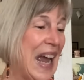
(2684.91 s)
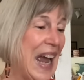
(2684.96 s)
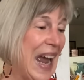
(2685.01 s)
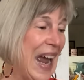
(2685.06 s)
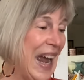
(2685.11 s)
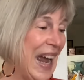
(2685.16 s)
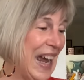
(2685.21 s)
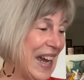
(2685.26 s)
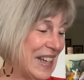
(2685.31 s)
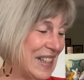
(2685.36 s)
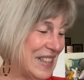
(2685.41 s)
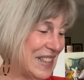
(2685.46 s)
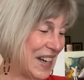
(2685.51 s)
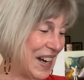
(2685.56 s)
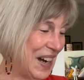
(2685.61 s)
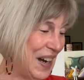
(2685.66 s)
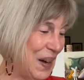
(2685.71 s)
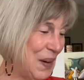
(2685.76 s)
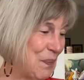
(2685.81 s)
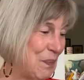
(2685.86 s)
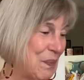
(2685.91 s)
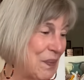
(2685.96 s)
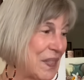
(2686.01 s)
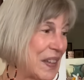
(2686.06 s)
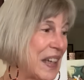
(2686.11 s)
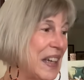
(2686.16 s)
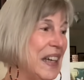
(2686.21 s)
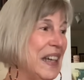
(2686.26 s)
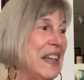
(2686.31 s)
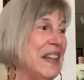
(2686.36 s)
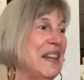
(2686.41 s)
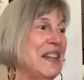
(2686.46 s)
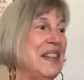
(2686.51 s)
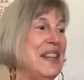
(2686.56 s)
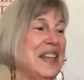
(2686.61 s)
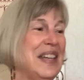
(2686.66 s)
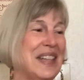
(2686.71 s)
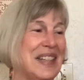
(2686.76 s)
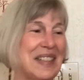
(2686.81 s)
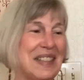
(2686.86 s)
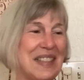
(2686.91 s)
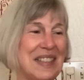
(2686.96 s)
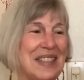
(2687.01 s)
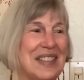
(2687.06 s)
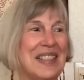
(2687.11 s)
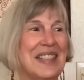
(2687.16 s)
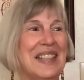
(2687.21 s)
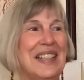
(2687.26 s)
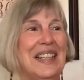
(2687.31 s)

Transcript: And this